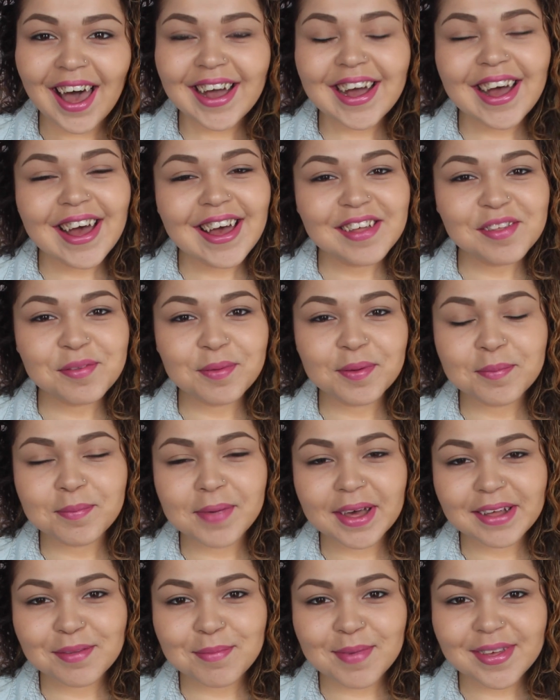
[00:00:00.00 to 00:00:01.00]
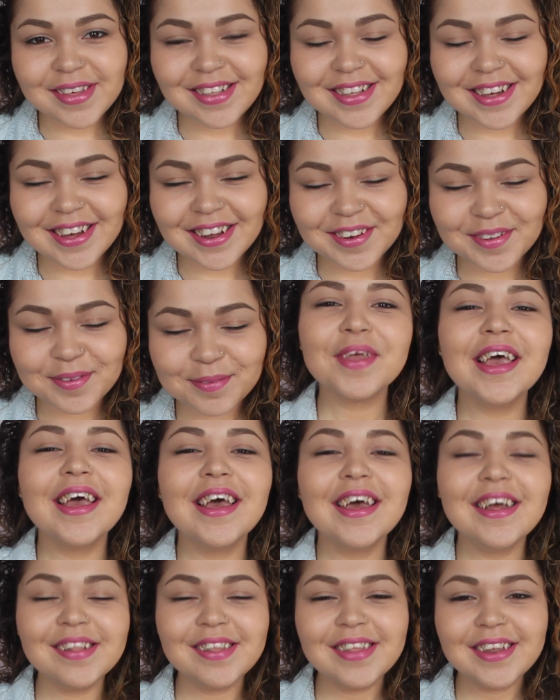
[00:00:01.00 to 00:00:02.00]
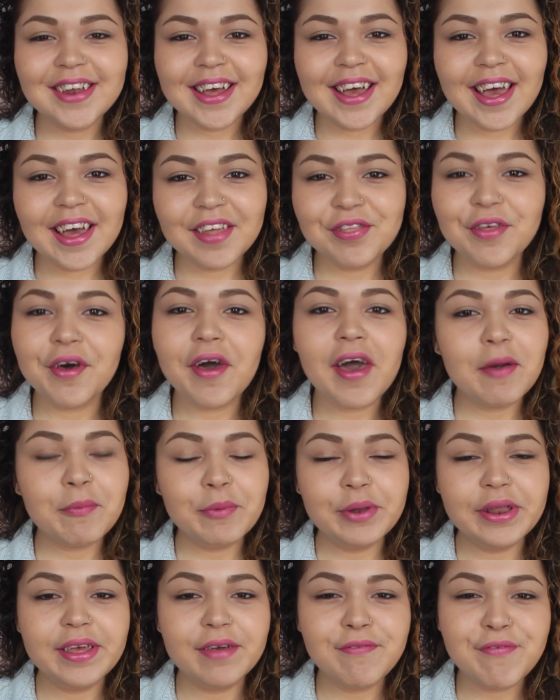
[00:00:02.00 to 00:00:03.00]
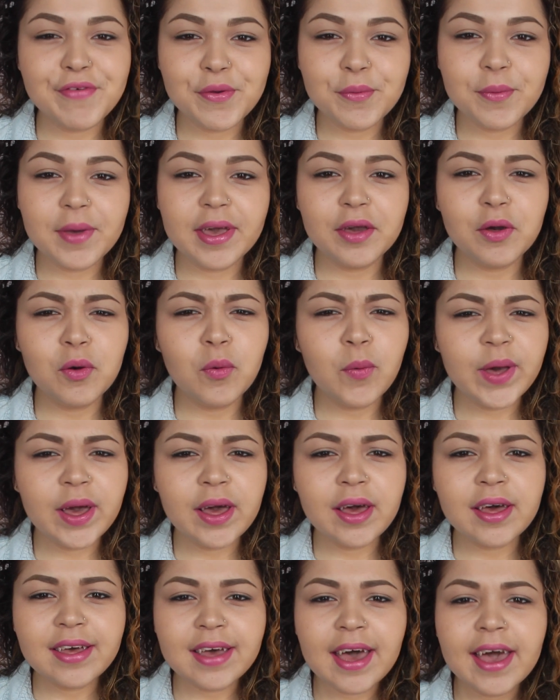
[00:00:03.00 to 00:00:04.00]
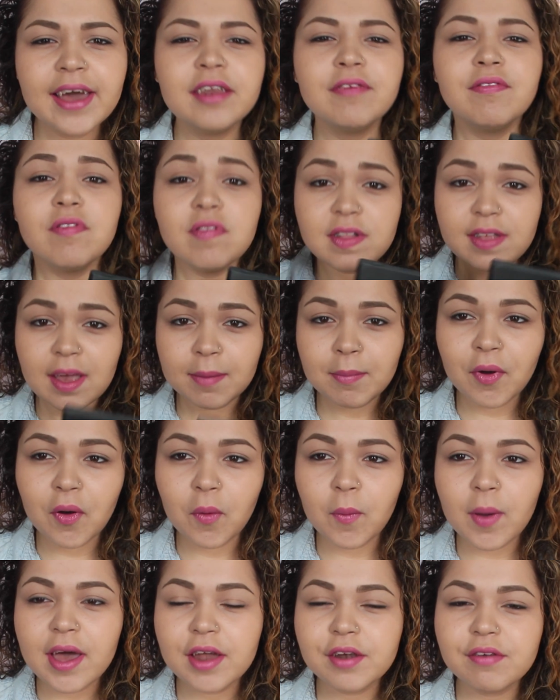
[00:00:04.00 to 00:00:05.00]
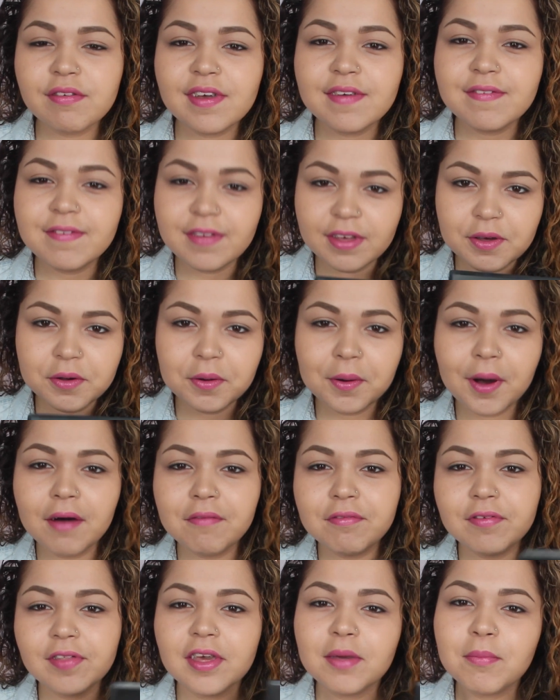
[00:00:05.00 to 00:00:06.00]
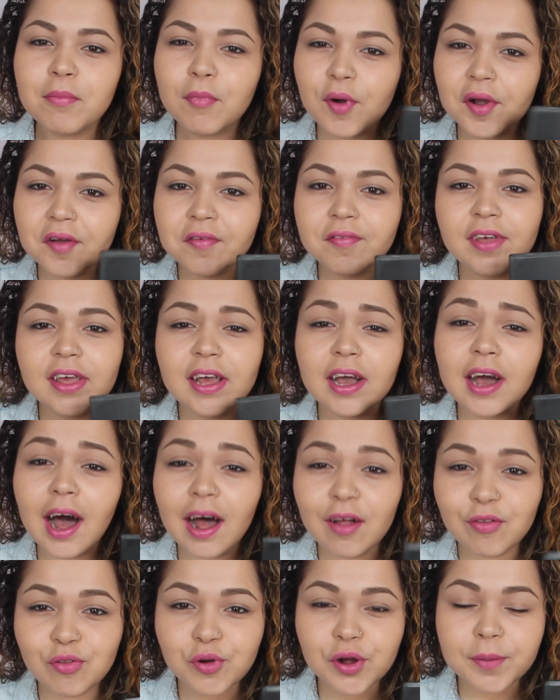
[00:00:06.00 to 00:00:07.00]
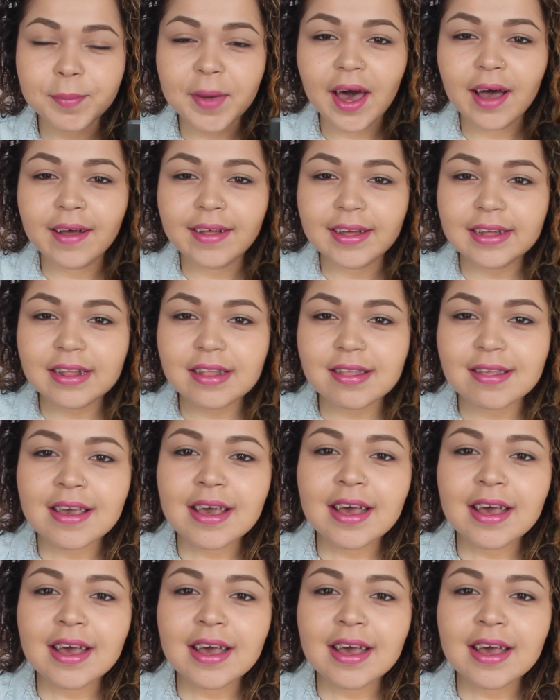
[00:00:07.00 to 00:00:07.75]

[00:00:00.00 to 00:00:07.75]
Hi guys, welcome back to my channel. Today I thought I would give you a quick kind of demo and review of the Morphe contour palette.